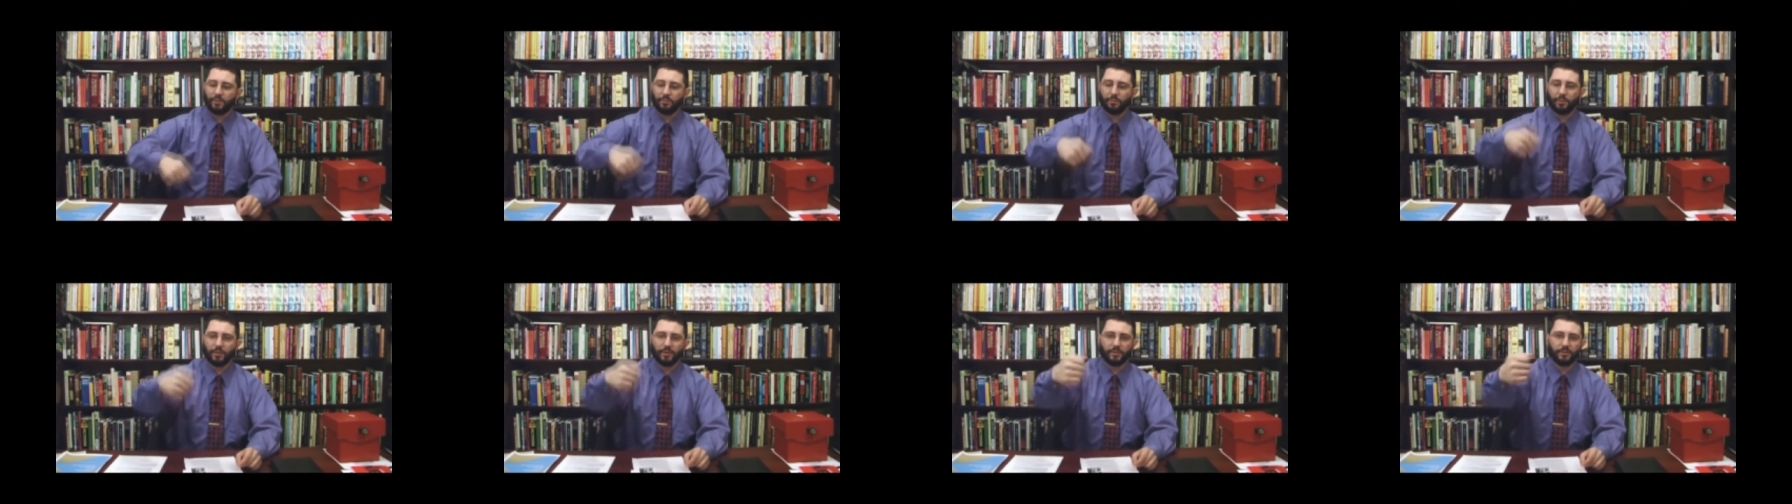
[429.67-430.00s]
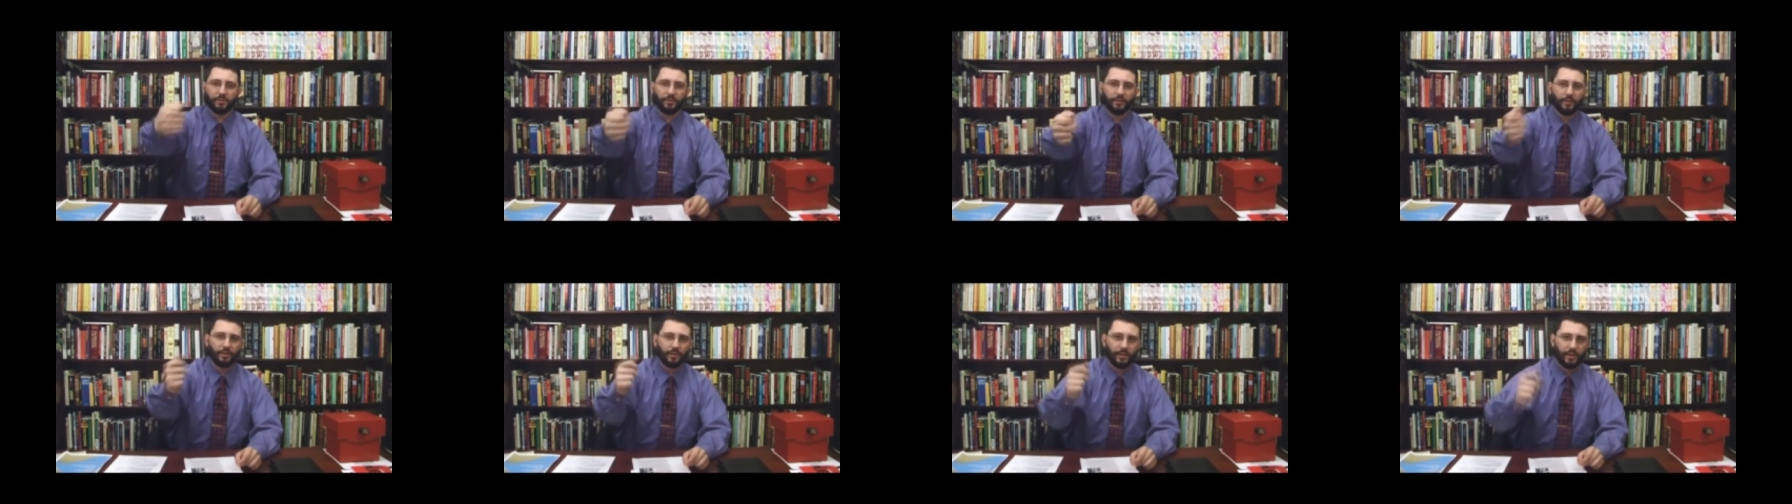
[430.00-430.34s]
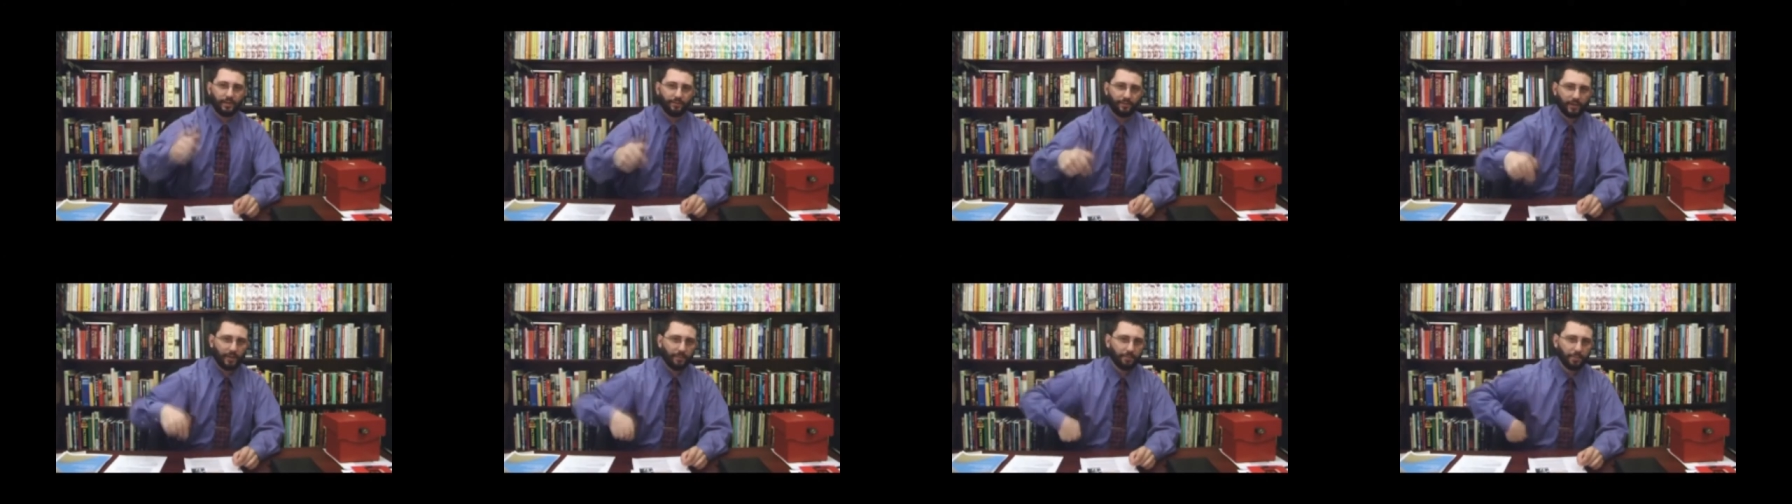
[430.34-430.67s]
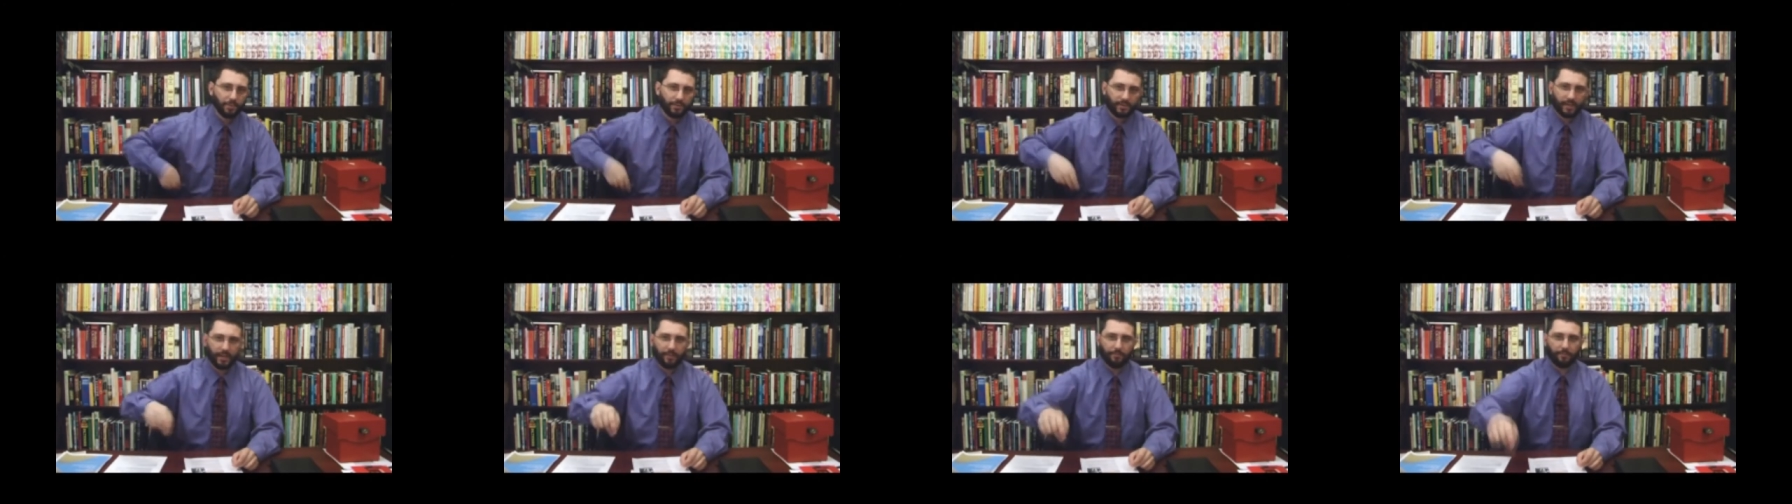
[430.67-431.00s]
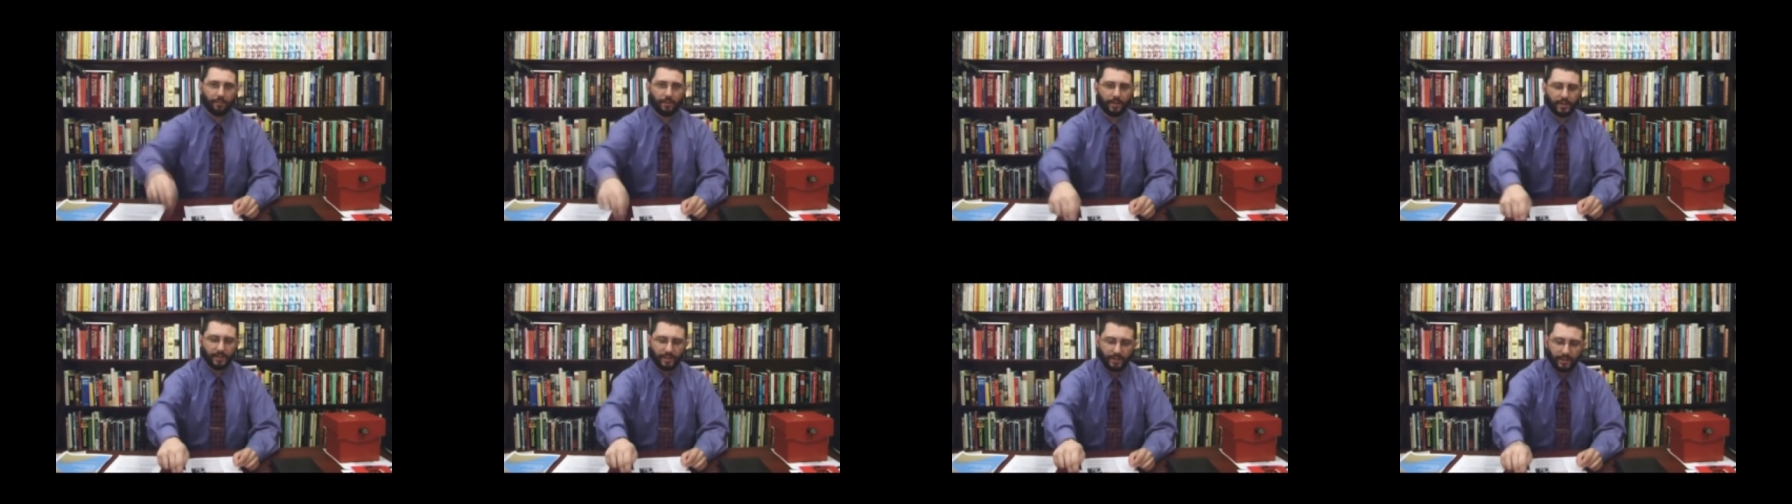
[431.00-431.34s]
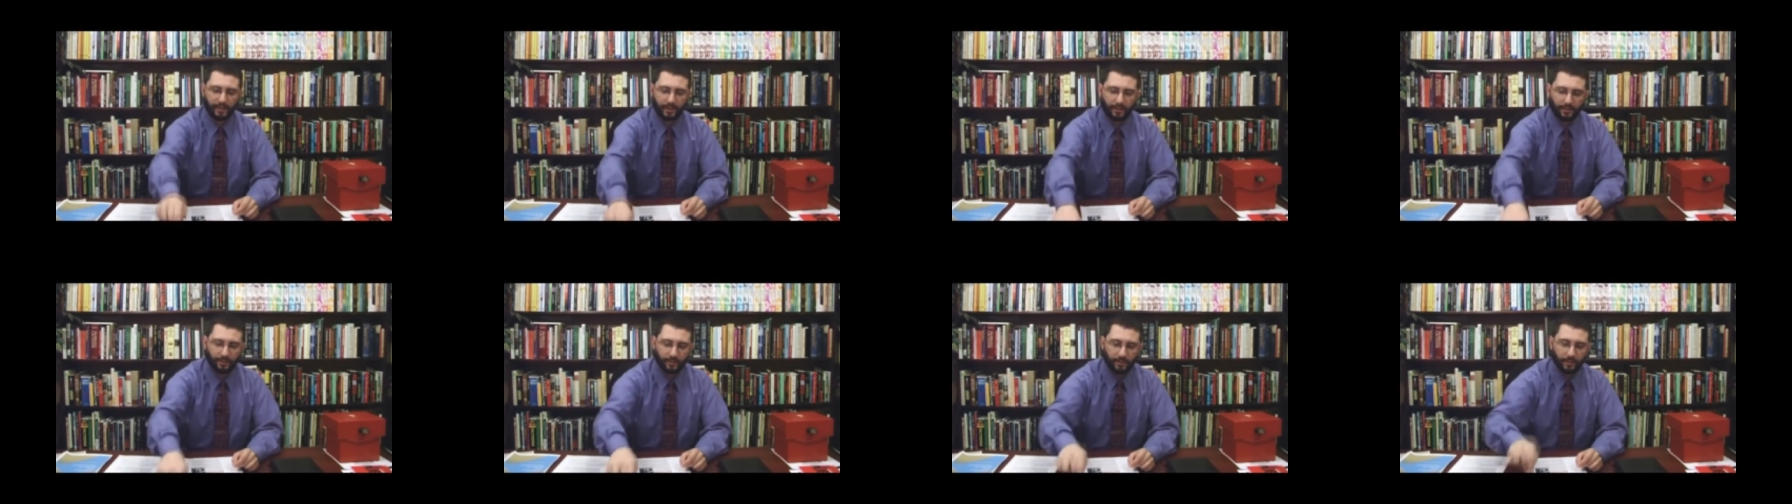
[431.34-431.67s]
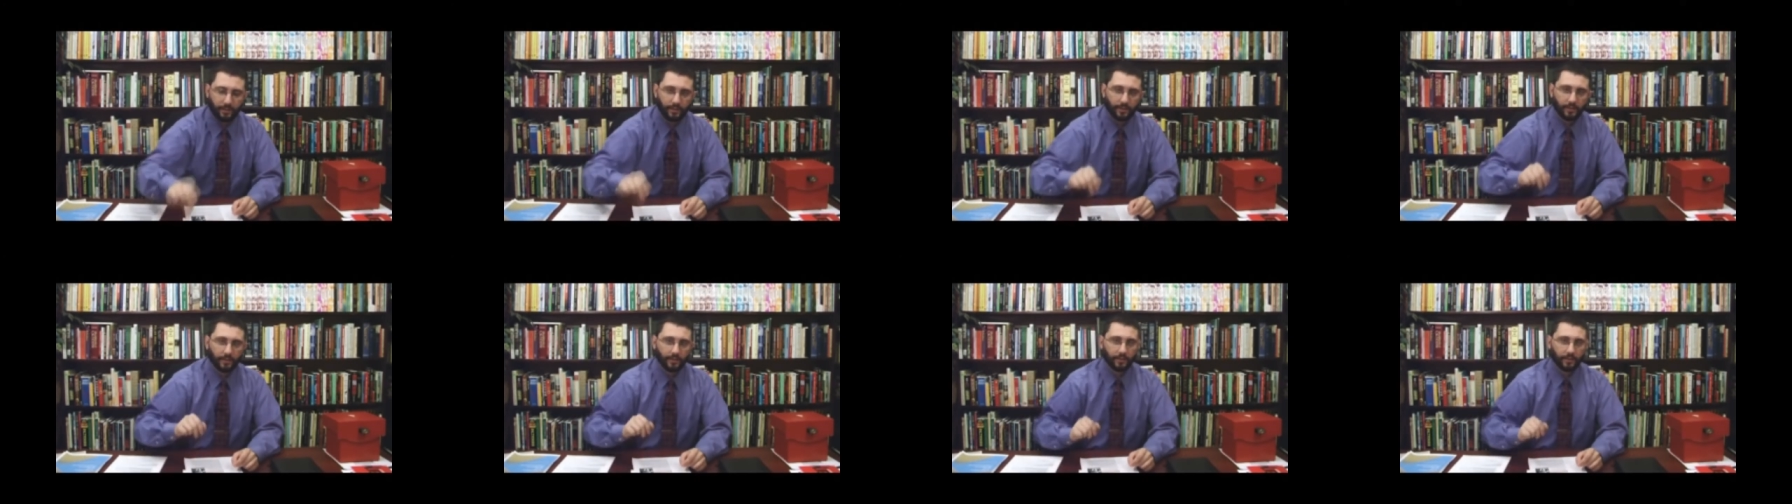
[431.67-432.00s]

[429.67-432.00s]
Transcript: you put, if I put that money in